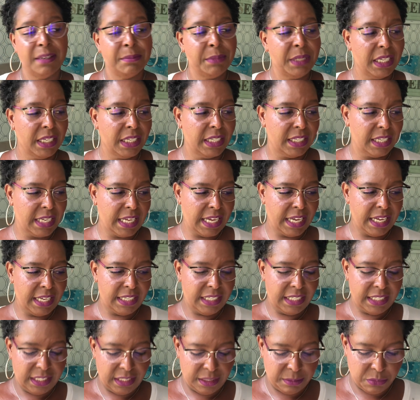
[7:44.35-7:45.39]
I'm not going to hide
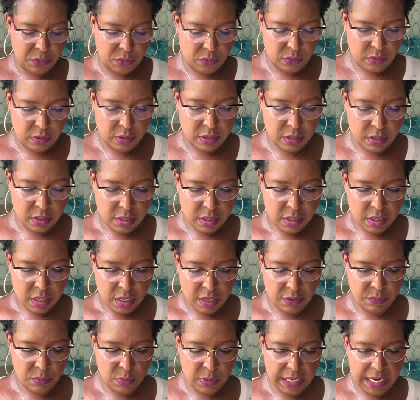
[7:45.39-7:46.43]
it anymore
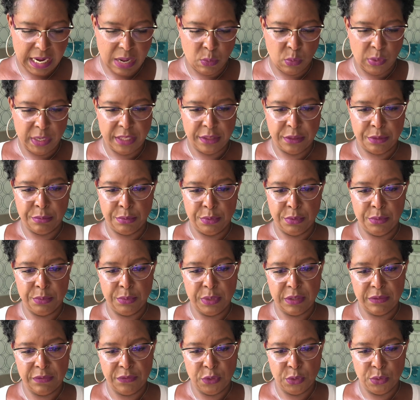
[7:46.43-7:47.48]
of what I went through
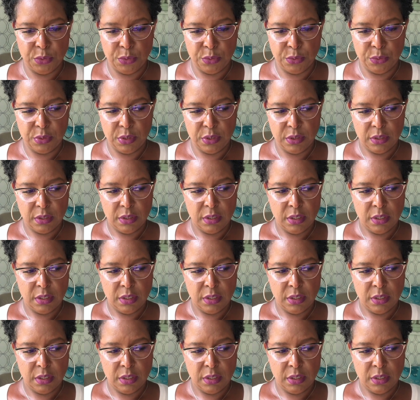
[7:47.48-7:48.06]
with food.